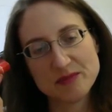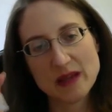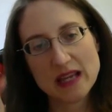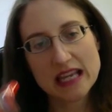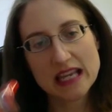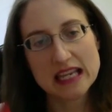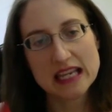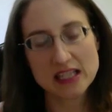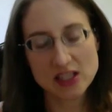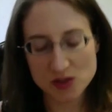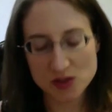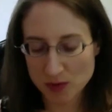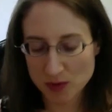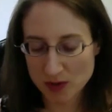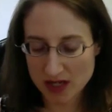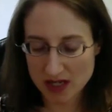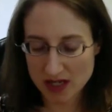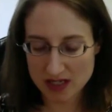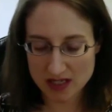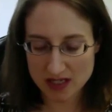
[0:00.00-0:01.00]
English
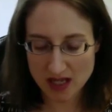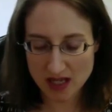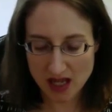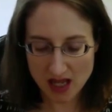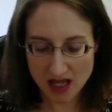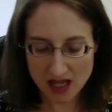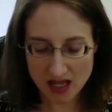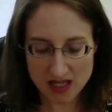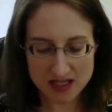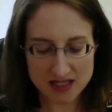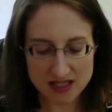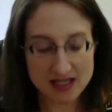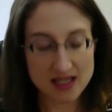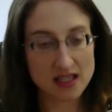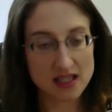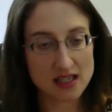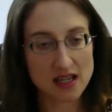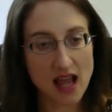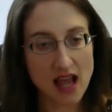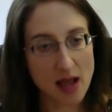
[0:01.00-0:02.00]
print, is
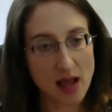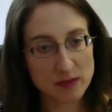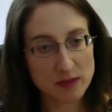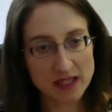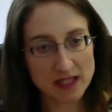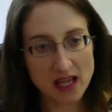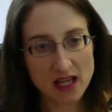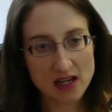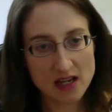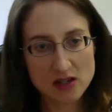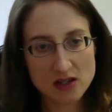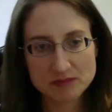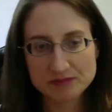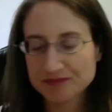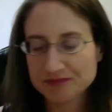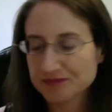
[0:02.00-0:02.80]
the applicator.